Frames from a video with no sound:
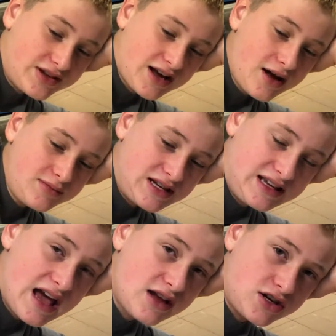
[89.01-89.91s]
the time to
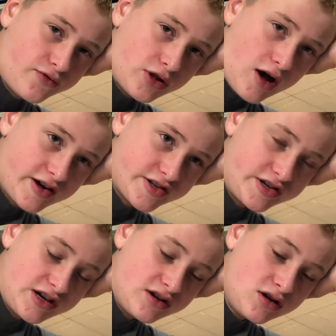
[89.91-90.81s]
get to
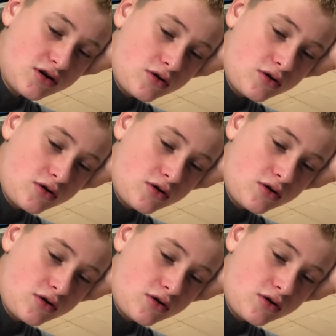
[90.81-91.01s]
velocity,